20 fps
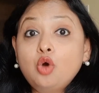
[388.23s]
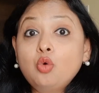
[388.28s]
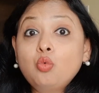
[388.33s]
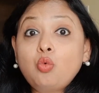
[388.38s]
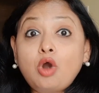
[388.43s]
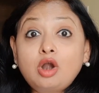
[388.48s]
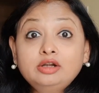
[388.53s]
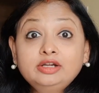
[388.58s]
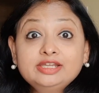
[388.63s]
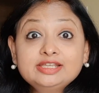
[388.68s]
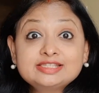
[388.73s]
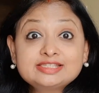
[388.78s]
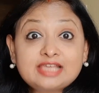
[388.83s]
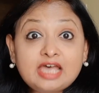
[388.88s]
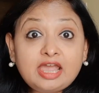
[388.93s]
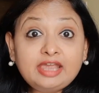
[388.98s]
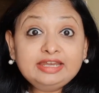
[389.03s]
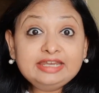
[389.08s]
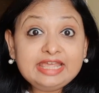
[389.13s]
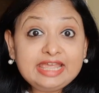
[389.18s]
Warning
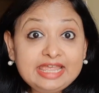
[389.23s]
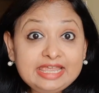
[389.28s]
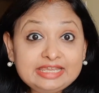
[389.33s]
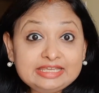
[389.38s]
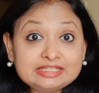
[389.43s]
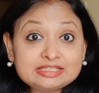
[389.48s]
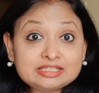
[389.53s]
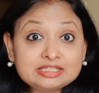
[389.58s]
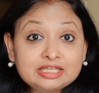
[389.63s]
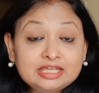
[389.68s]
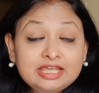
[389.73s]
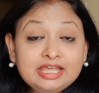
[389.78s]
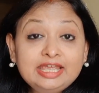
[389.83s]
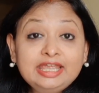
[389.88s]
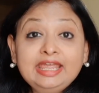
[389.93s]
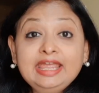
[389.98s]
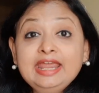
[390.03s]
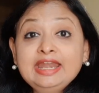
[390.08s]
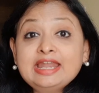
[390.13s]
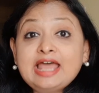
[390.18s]
sign 8
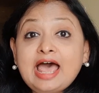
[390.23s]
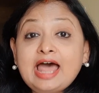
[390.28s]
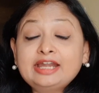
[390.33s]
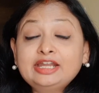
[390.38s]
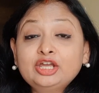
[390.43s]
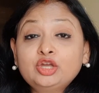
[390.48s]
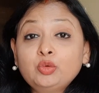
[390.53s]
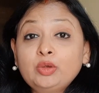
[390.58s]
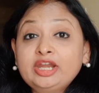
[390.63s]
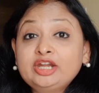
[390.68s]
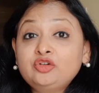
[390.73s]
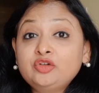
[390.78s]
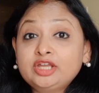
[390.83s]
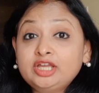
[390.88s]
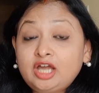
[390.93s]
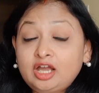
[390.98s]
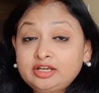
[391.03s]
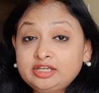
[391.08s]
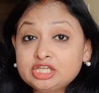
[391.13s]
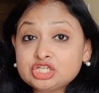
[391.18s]
inadequate
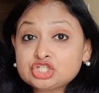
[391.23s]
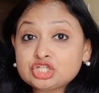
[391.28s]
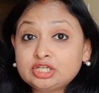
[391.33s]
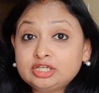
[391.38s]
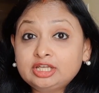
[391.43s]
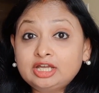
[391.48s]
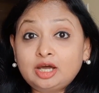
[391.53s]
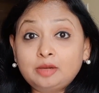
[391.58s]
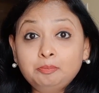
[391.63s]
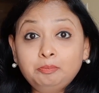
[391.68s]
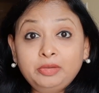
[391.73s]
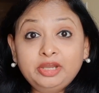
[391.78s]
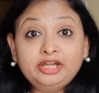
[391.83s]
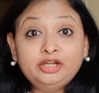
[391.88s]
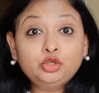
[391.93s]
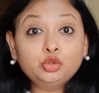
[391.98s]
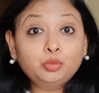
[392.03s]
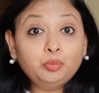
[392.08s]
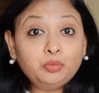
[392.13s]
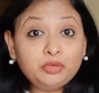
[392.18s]
recognition
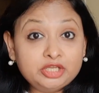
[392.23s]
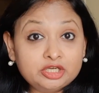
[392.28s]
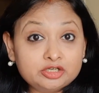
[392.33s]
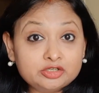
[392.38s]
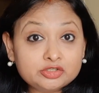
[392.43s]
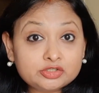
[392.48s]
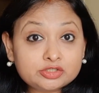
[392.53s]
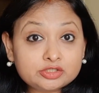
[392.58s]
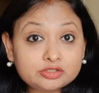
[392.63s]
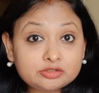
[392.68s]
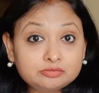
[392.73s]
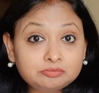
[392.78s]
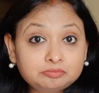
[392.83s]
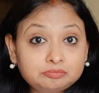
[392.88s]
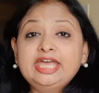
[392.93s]
compared to peers.